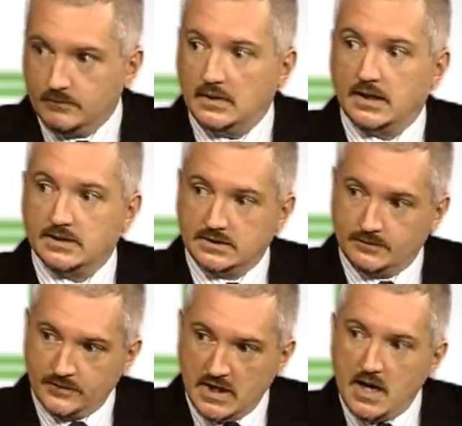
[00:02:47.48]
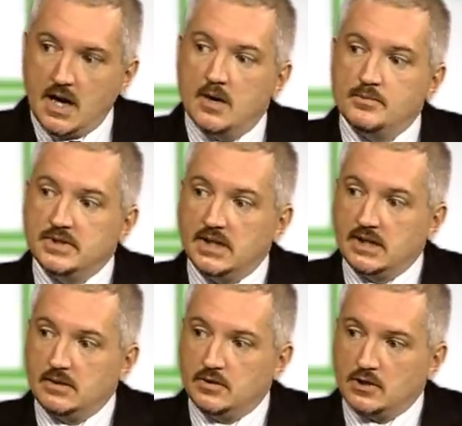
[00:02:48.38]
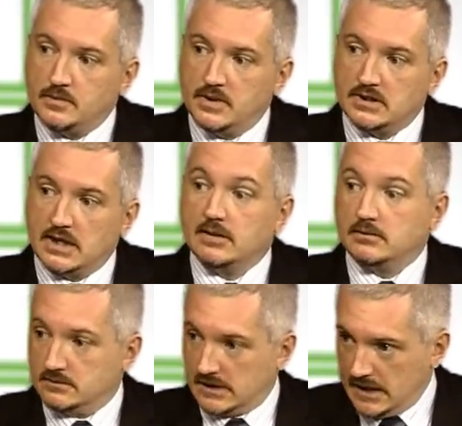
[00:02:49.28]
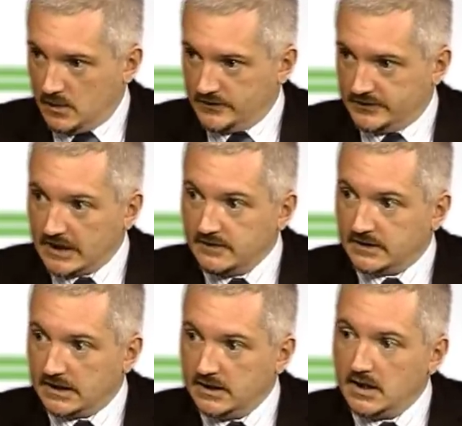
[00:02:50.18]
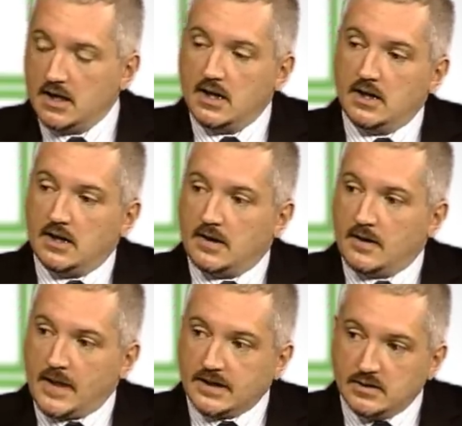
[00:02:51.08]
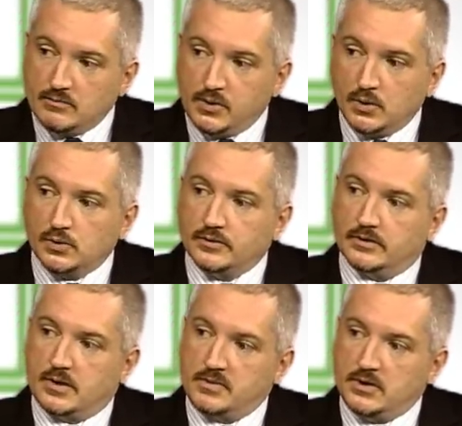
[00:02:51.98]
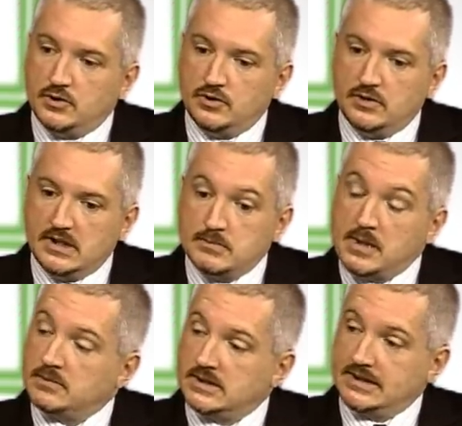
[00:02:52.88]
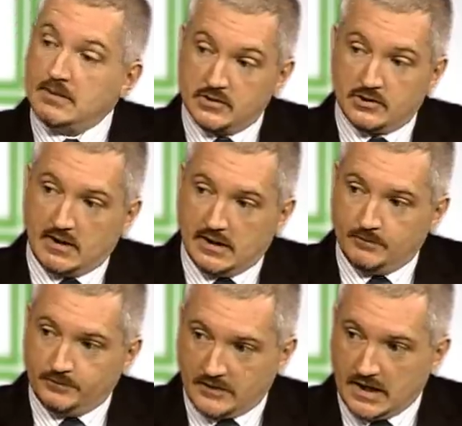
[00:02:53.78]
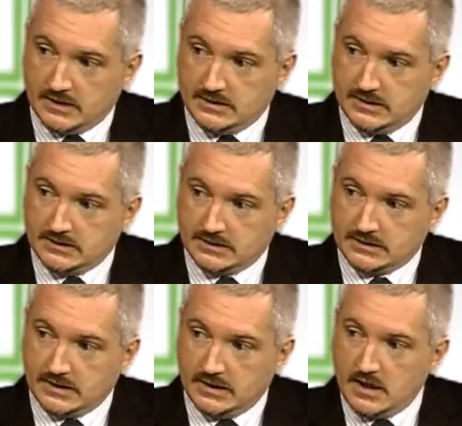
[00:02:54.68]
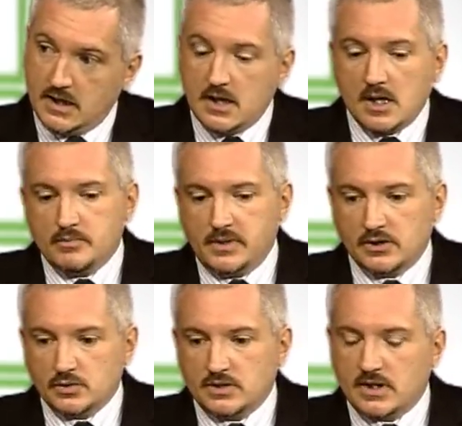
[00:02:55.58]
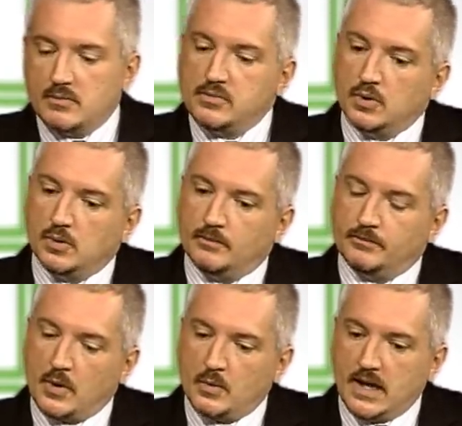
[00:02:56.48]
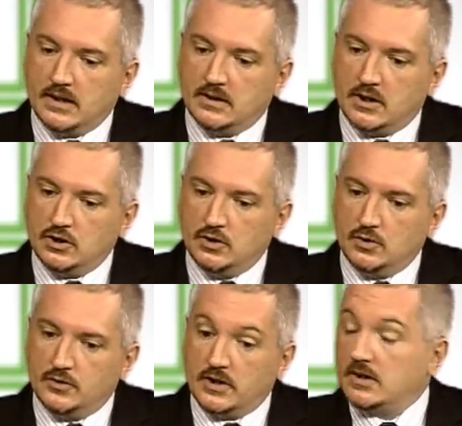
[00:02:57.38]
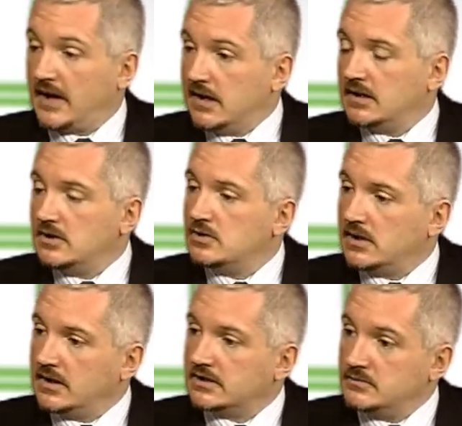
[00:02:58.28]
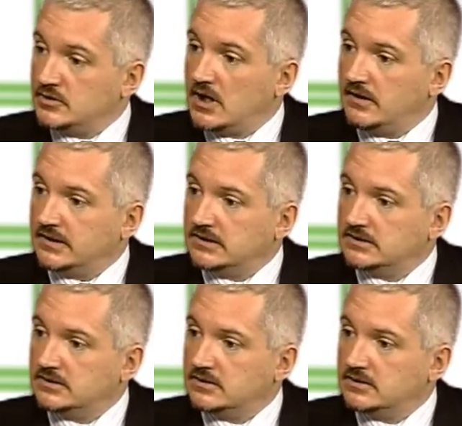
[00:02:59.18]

yes. Particularly with topics like health and safety, that's important because you need to be able to demonstrate that consistency. But it's also important when you think of issues like customer service,